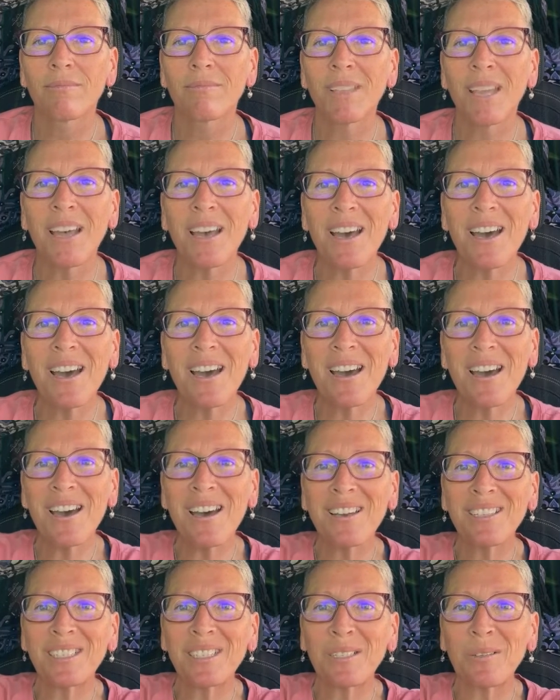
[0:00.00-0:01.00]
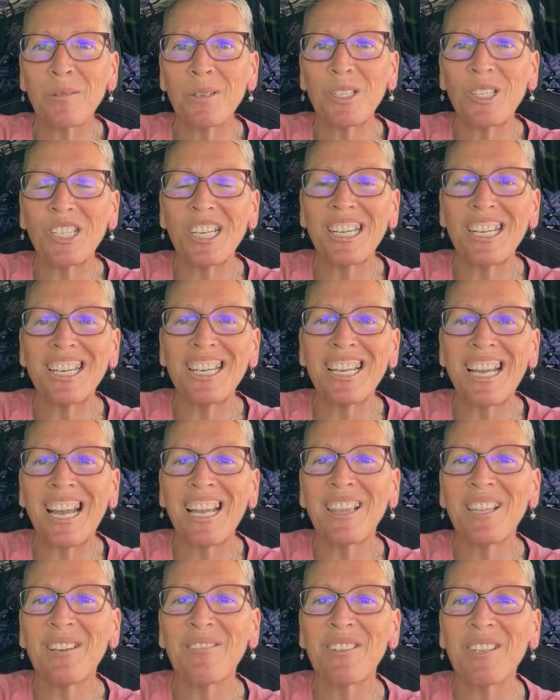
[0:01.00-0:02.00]
Oh, Squishy. I
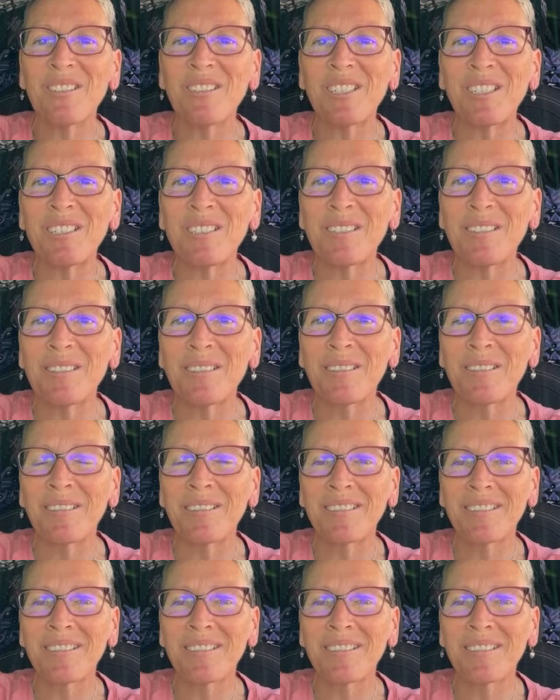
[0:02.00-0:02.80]
love you too.